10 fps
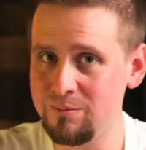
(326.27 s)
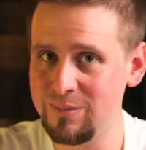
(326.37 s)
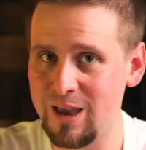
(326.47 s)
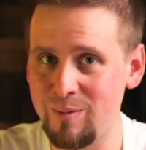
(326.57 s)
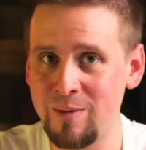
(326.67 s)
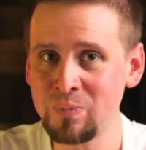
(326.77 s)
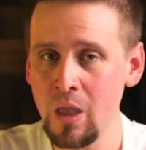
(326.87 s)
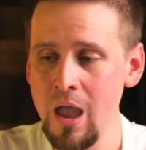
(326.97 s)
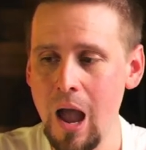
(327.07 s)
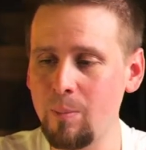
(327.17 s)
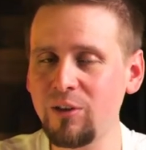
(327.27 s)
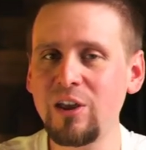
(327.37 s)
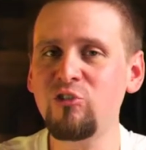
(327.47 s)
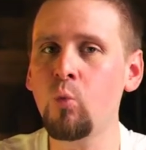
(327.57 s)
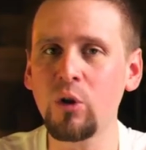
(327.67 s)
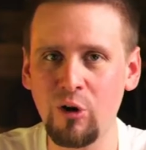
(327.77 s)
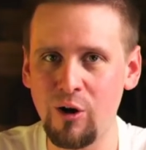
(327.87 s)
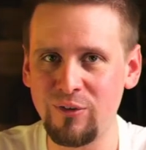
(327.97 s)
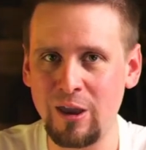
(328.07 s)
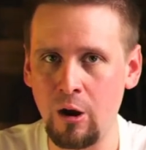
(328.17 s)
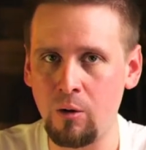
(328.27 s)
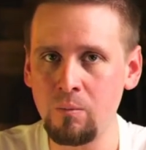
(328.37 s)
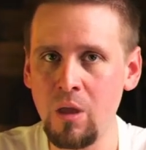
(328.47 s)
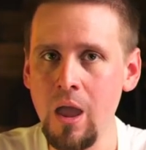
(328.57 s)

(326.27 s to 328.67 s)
You get me? I'm not teaching wood carving here.